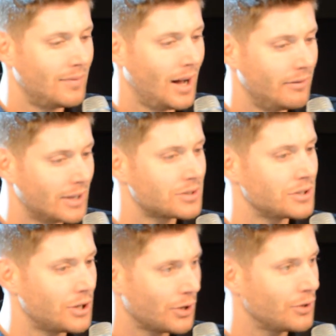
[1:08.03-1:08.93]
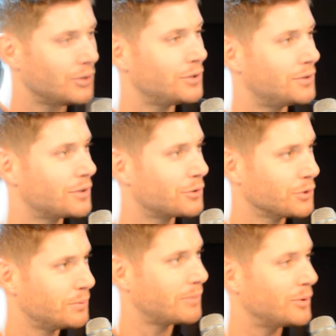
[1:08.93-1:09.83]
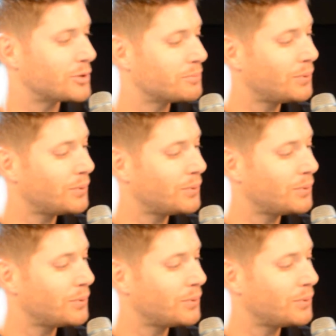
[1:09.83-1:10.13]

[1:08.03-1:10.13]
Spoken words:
I've actually heard crew members